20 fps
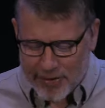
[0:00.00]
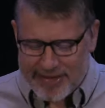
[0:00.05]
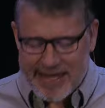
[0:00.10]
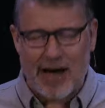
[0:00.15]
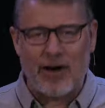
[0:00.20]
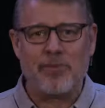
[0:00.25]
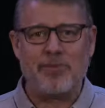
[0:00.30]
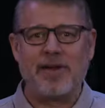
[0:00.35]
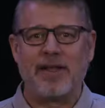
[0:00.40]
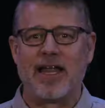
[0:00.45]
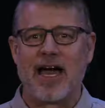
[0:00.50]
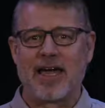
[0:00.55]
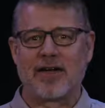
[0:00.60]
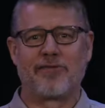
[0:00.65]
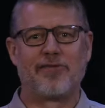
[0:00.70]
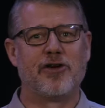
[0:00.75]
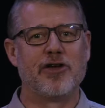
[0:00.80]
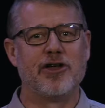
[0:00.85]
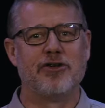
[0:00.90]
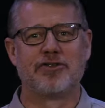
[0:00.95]
what that would be like
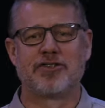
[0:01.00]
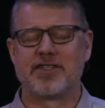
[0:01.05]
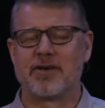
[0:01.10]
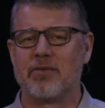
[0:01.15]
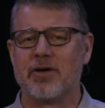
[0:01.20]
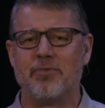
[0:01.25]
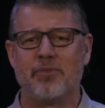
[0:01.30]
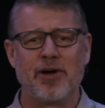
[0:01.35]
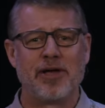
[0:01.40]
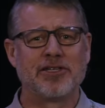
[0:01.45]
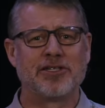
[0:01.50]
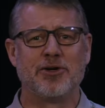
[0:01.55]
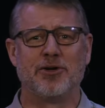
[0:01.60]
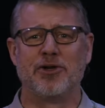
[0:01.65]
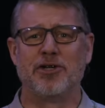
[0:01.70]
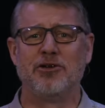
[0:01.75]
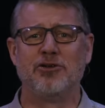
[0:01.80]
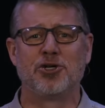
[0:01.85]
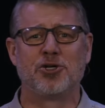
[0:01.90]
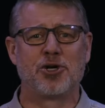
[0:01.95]
for you. someone brings
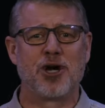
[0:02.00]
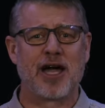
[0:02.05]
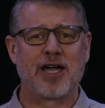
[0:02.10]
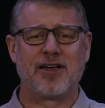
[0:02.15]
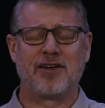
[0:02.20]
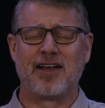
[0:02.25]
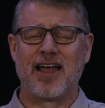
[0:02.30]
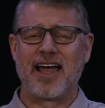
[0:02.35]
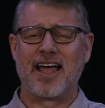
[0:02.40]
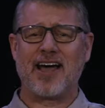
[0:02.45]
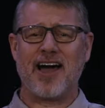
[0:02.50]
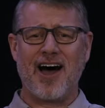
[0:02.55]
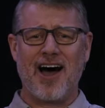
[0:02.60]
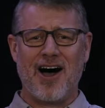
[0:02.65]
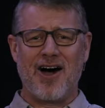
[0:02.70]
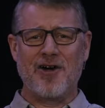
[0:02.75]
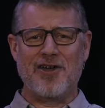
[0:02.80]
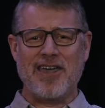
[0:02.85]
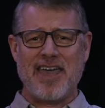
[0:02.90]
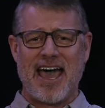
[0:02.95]
you a new truck, you're like,
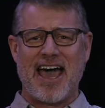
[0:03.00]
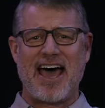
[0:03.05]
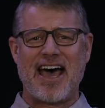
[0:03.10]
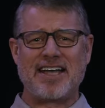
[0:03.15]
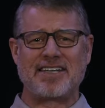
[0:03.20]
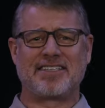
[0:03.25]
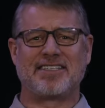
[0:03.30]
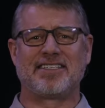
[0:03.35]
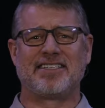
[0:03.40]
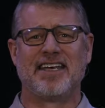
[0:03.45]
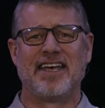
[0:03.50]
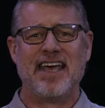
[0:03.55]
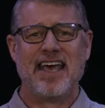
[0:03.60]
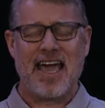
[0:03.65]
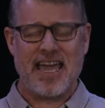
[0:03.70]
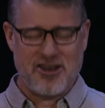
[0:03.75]
oh, yes.